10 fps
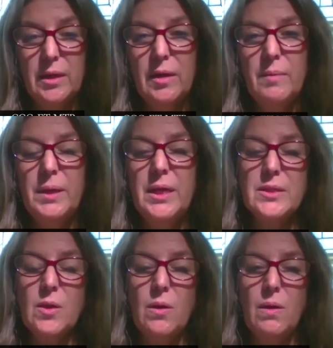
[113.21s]
Because
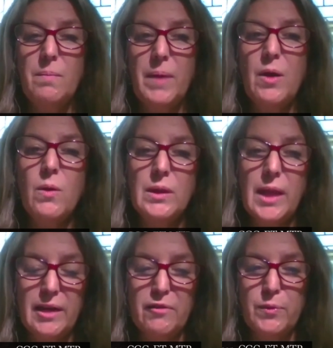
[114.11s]
my whole
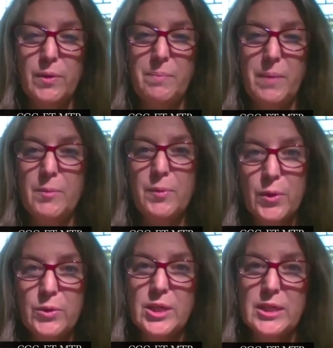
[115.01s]
life, my
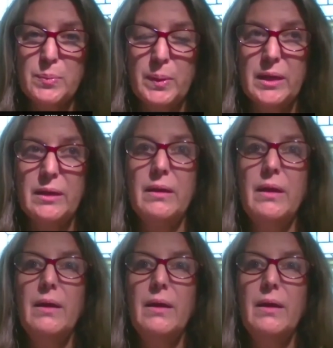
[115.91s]
approach has been,